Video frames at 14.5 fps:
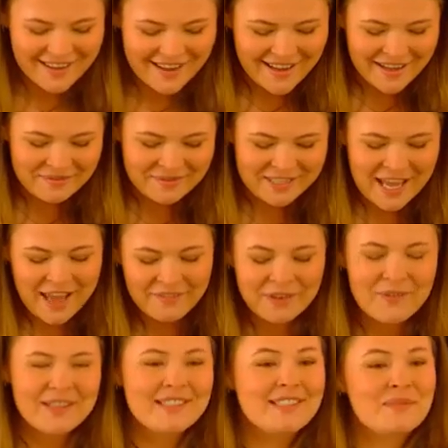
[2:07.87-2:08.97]
Um, to
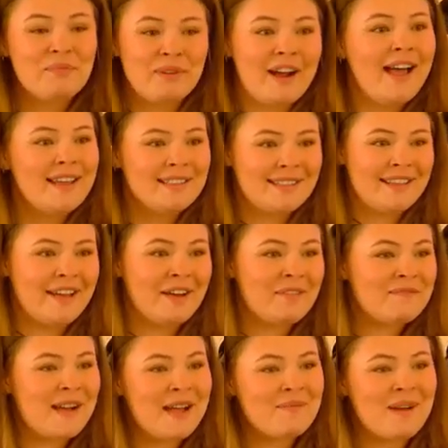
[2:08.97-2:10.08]
everyone's surprise, though,
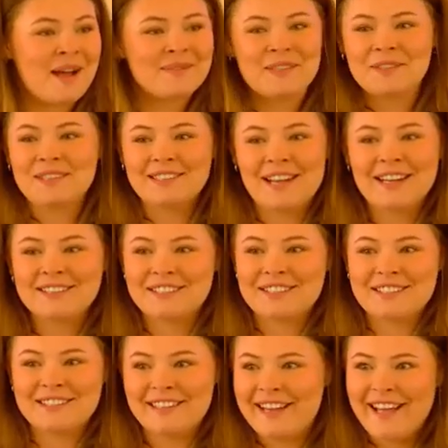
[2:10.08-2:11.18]
my mom told the
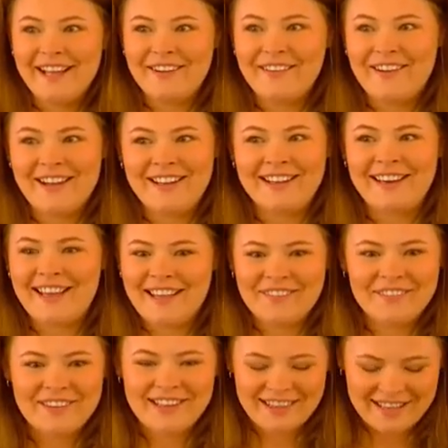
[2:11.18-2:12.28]
doctors no on
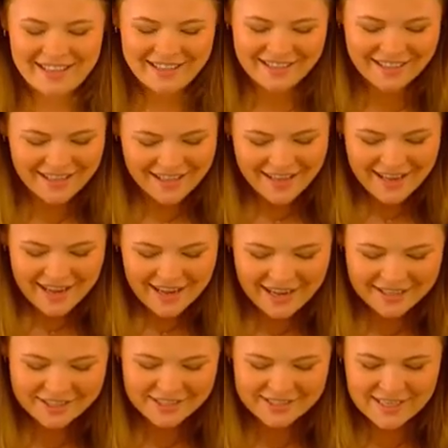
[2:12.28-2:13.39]
everything.
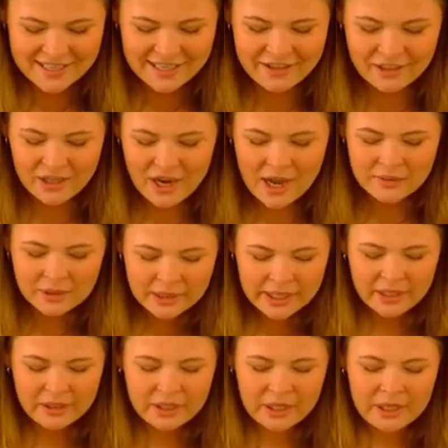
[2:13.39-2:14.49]
Uh, she said either God will
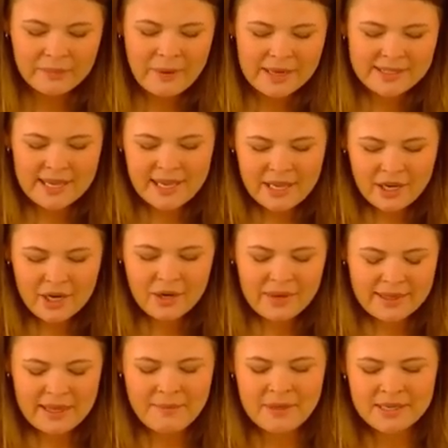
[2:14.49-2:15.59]
heal her by taking her
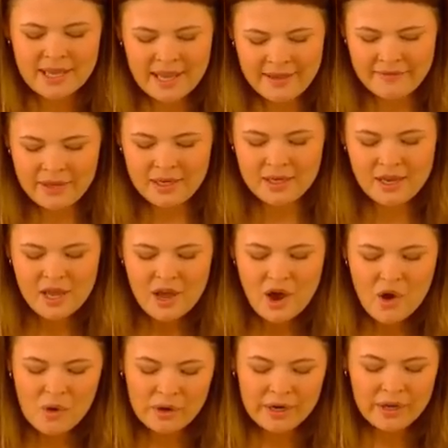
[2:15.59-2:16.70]
with him into heaven,
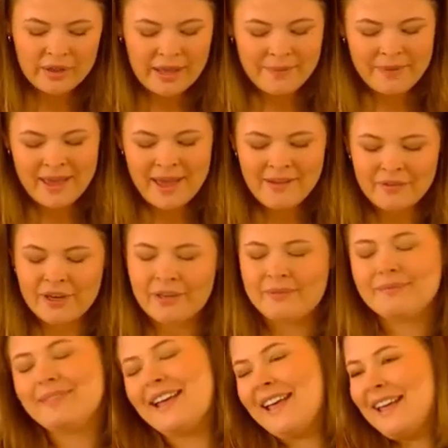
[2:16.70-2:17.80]
or he'll let me have her.
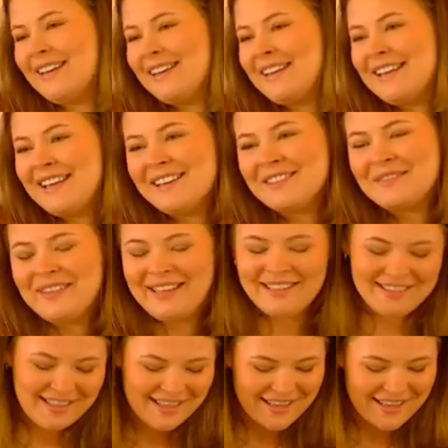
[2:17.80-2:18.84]
And he healed me.